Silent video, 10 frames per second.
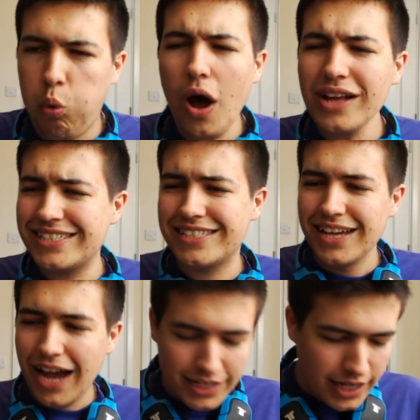
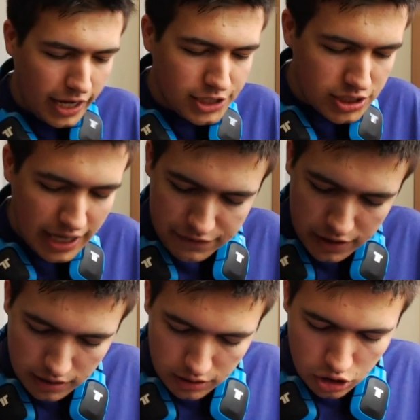What? I just have
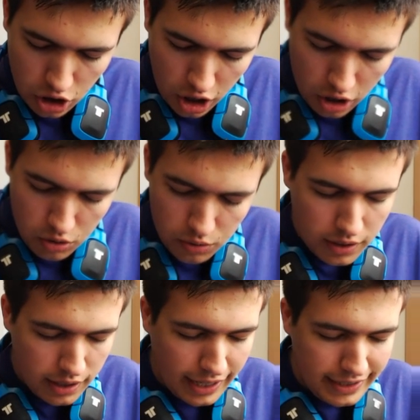to
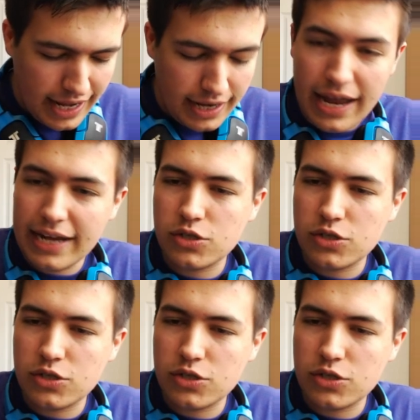go and then